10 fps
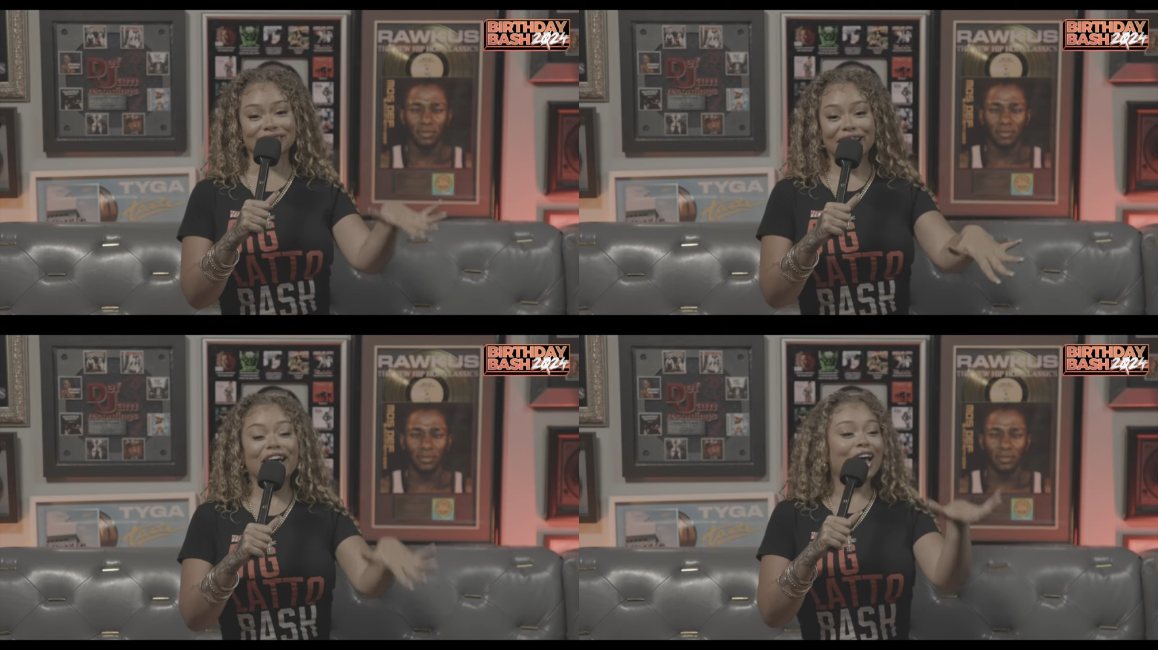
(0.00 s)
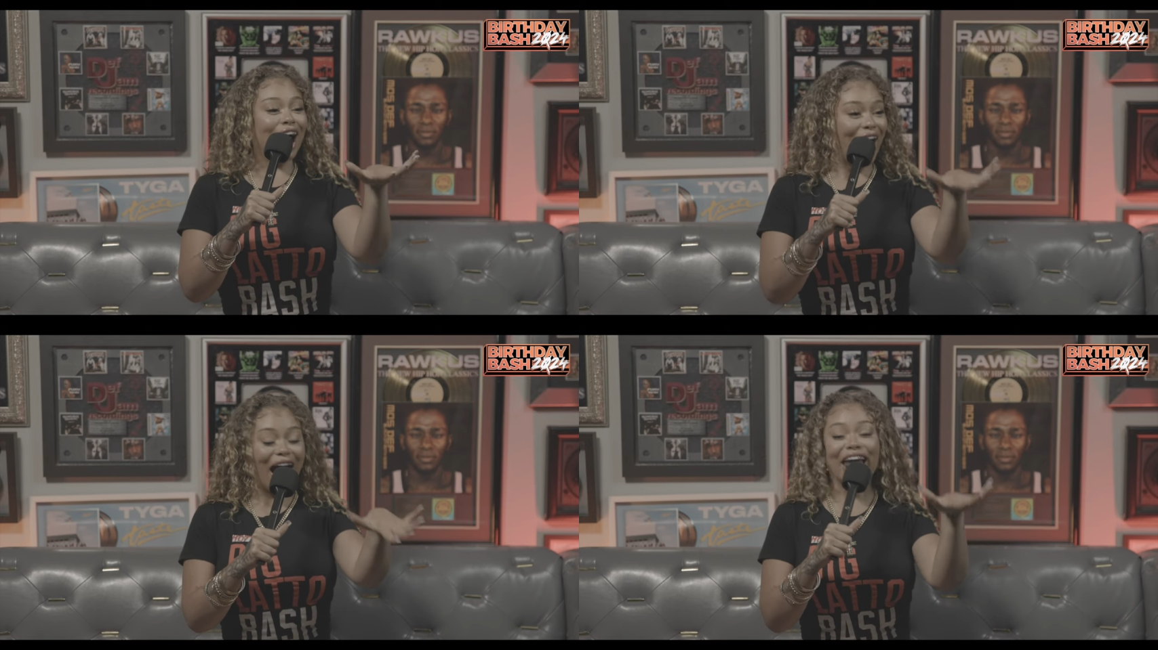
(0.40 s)

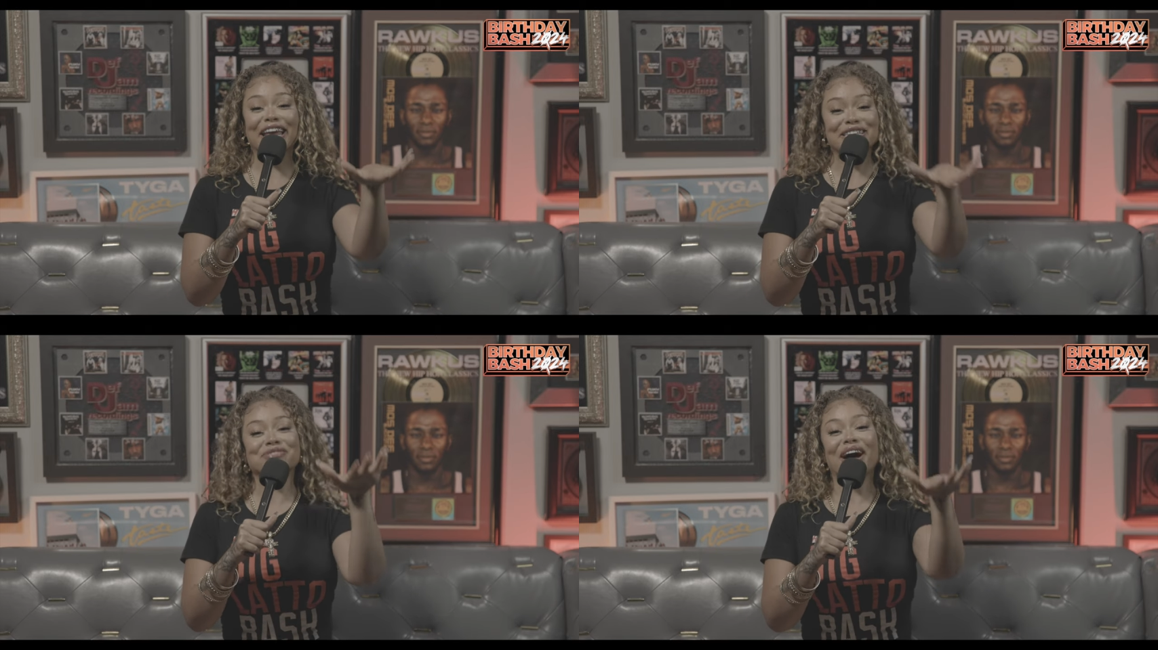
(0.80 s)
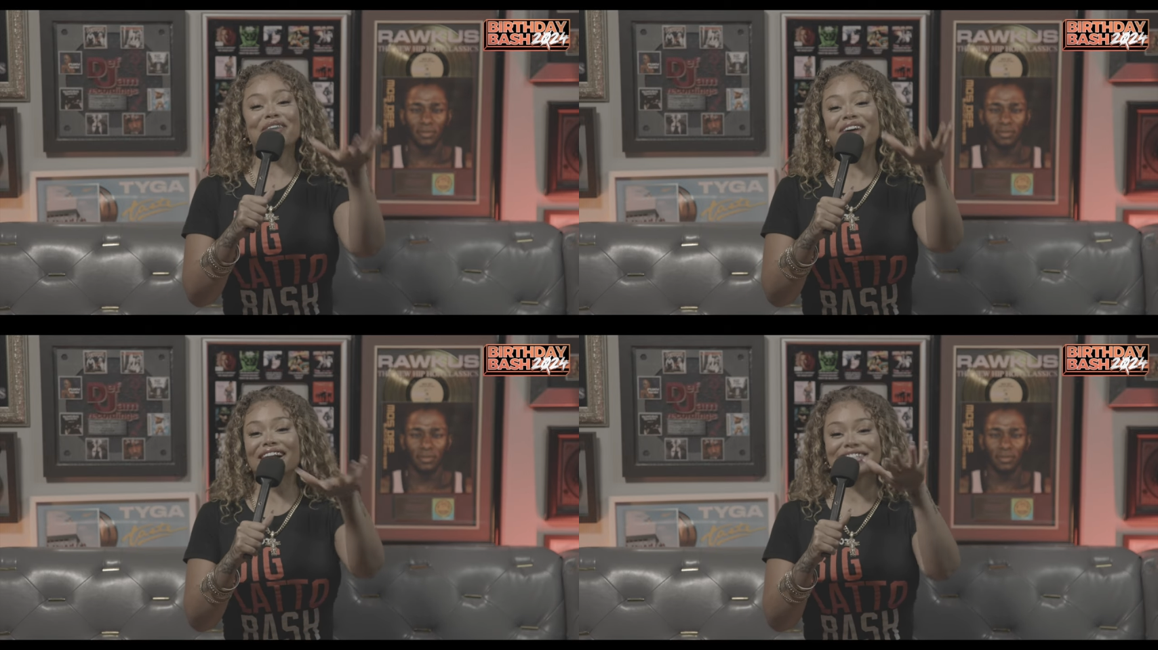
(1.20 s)
Speaker 1: all these
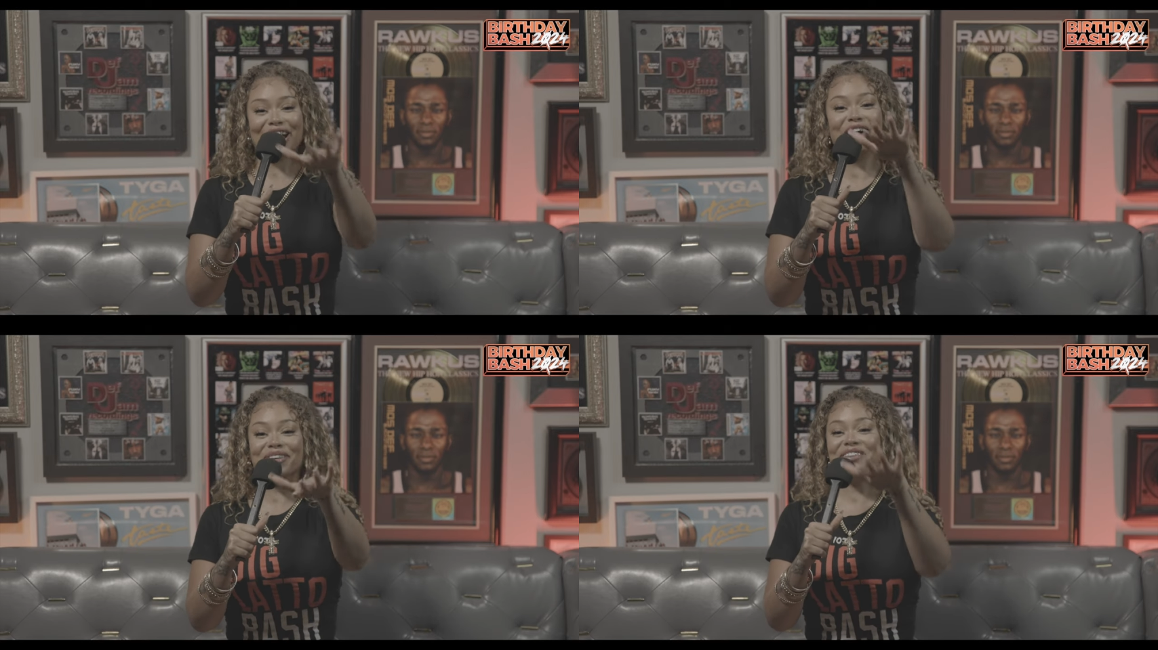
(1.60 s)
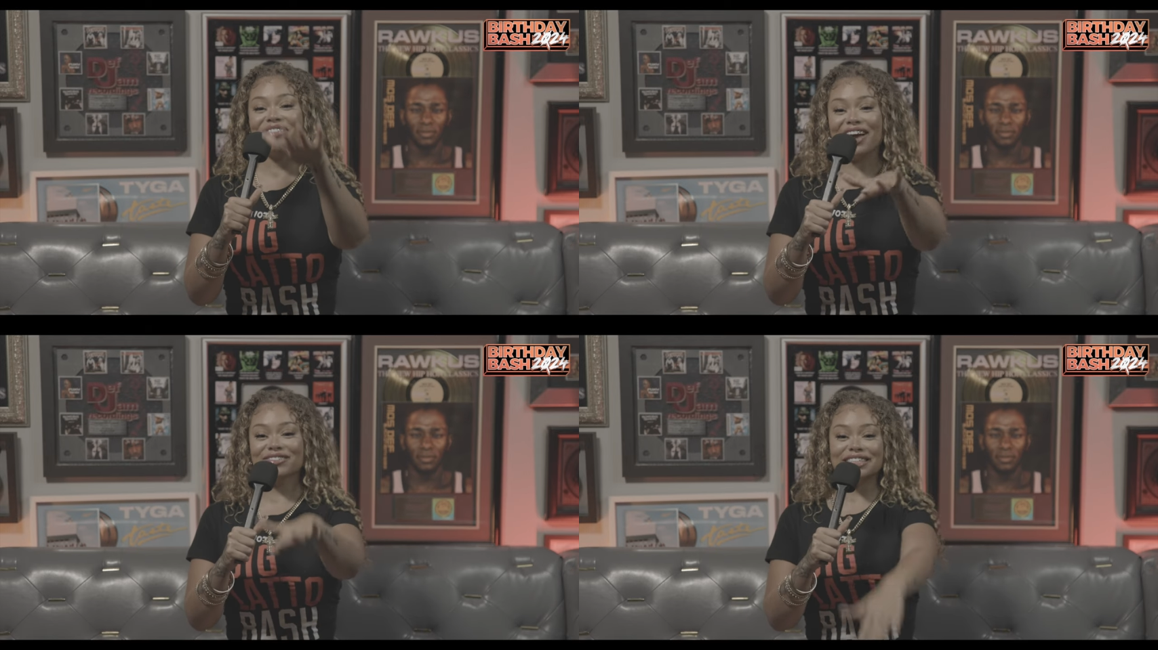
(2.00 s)
motherfuckers owe me
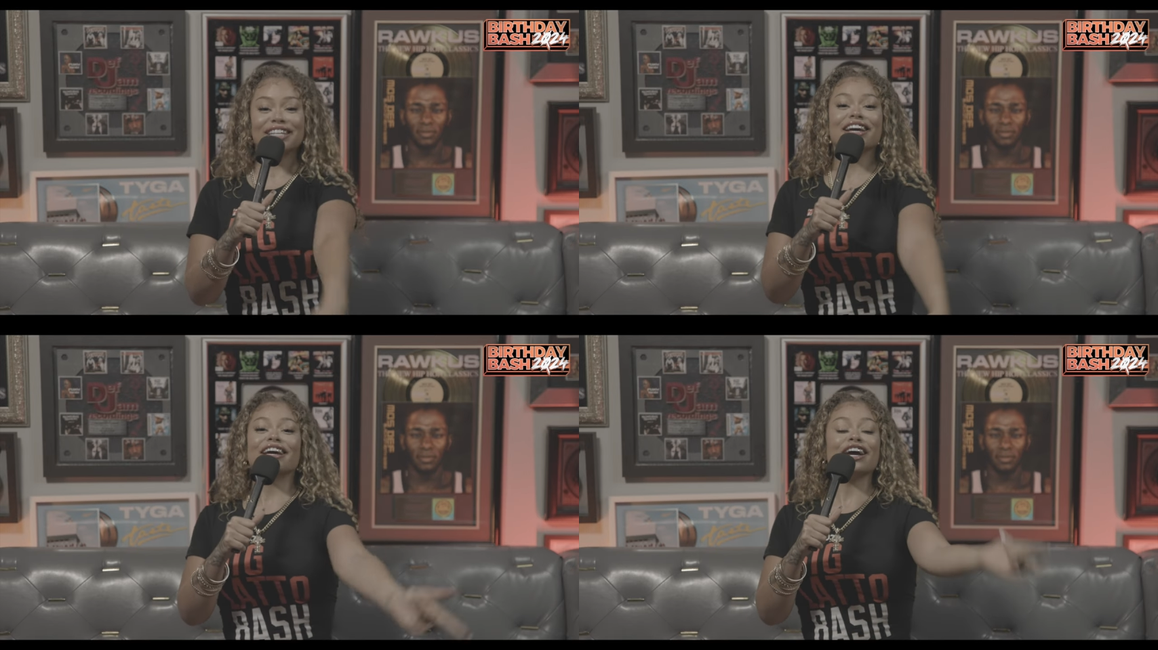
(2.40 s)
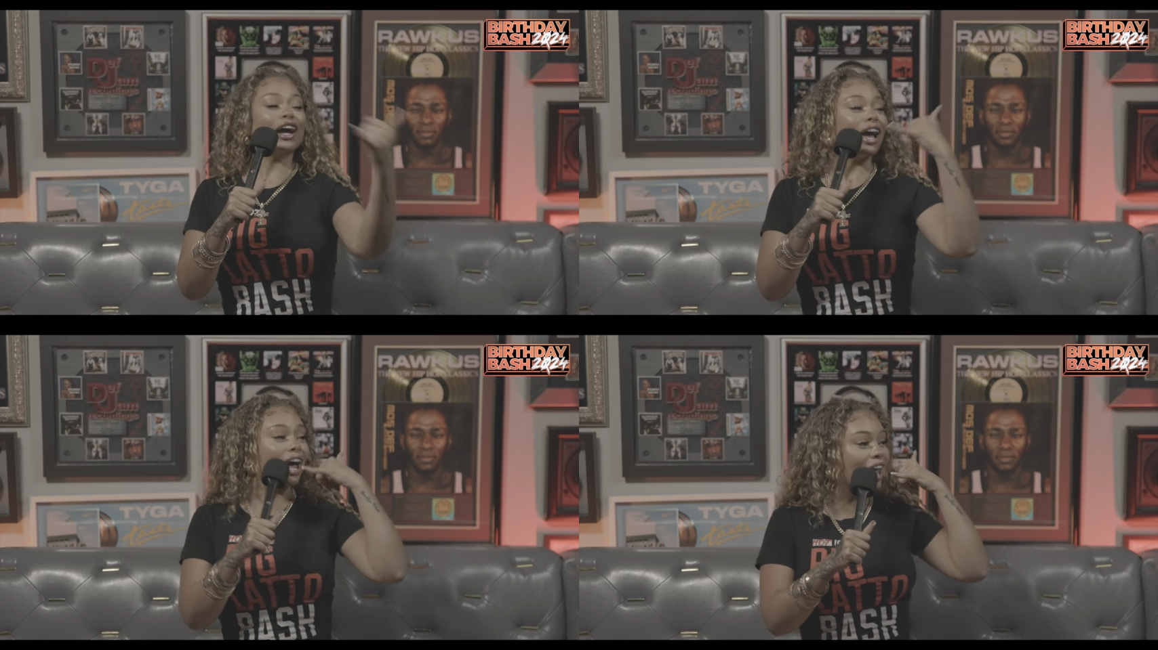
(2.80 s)
favors.
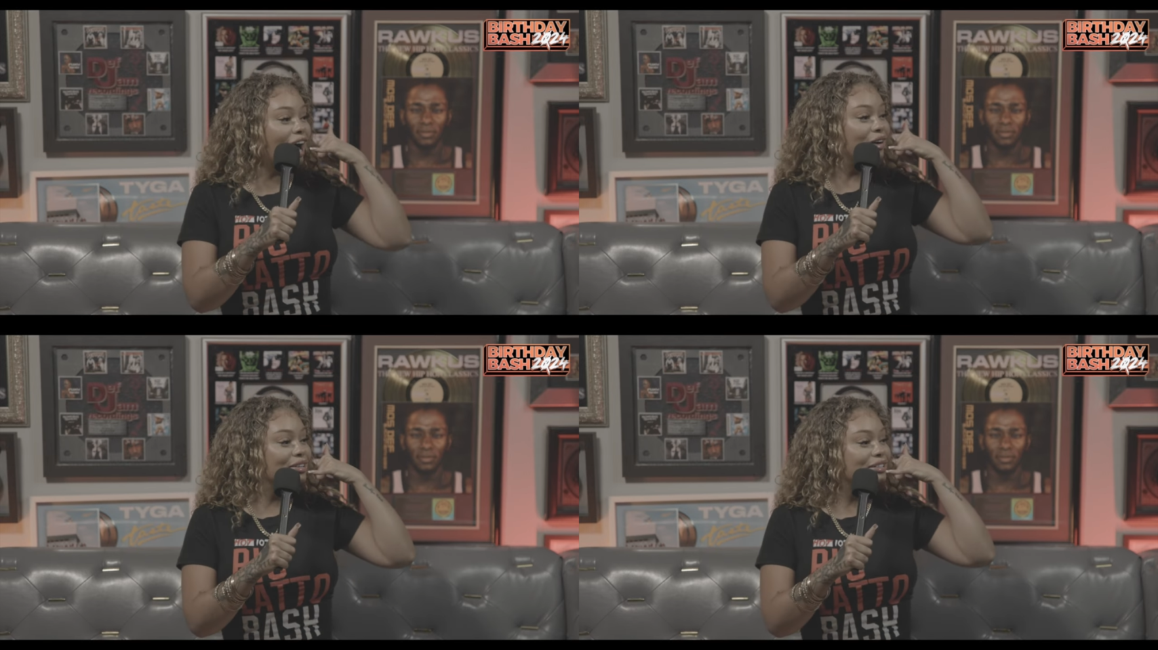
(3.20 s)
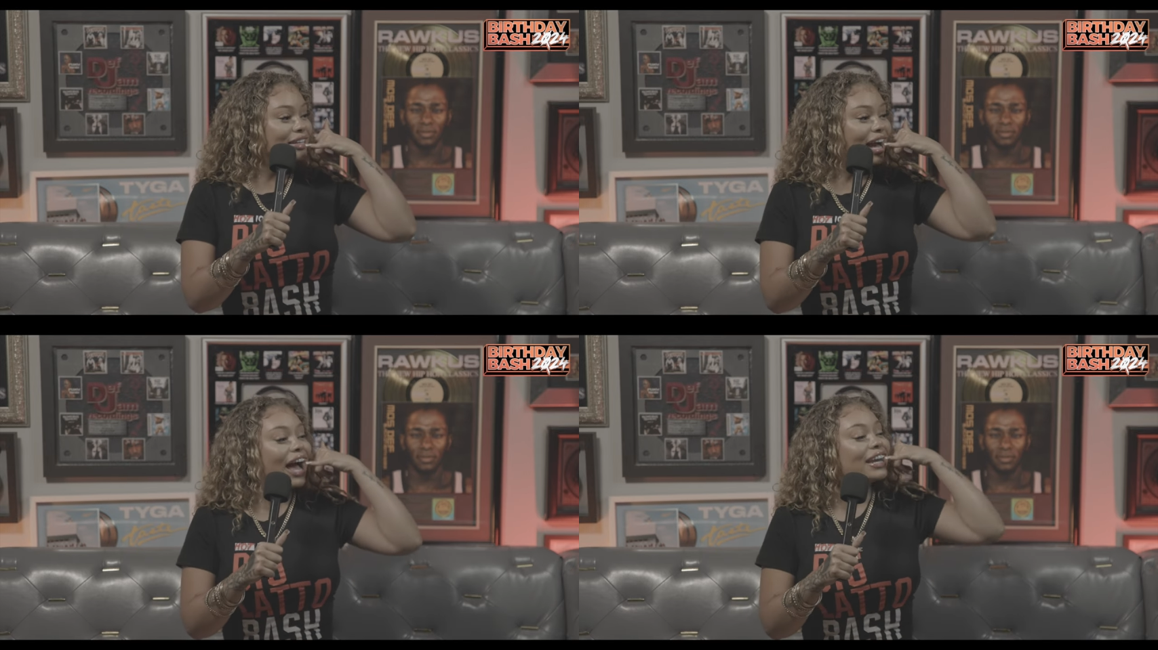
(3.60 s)
Hello?
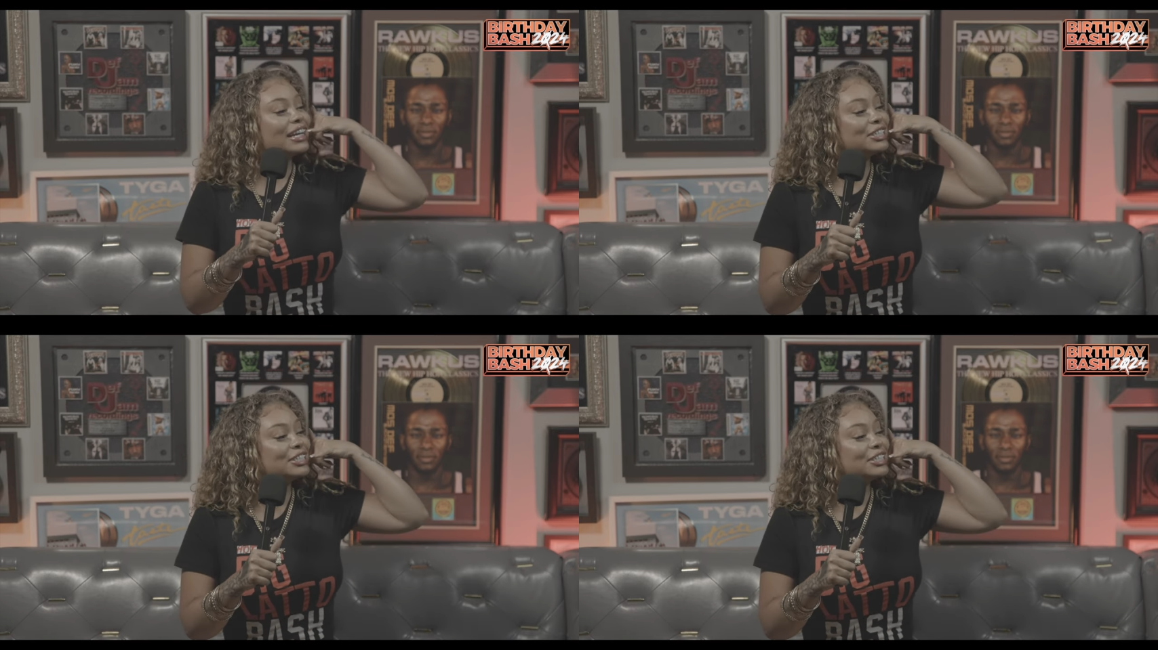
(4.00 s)
I need